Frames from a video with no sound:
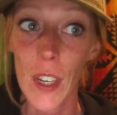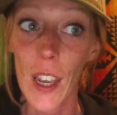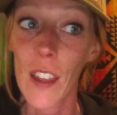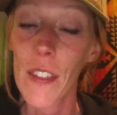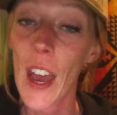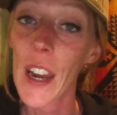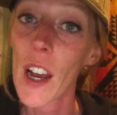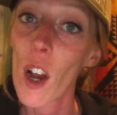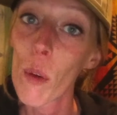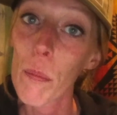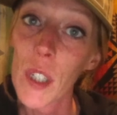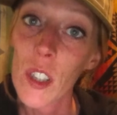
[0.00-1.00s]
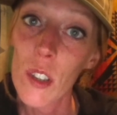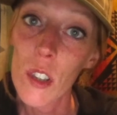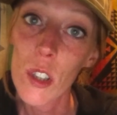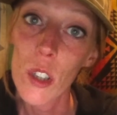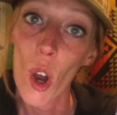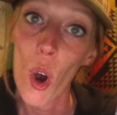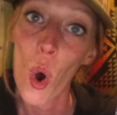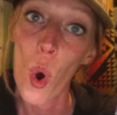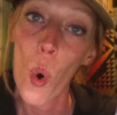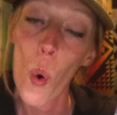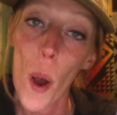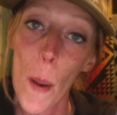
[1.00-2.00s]
And that helped me
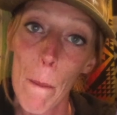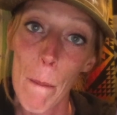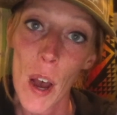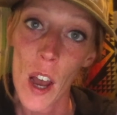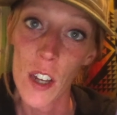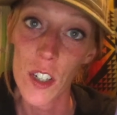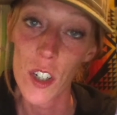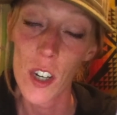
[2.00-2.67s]
so much.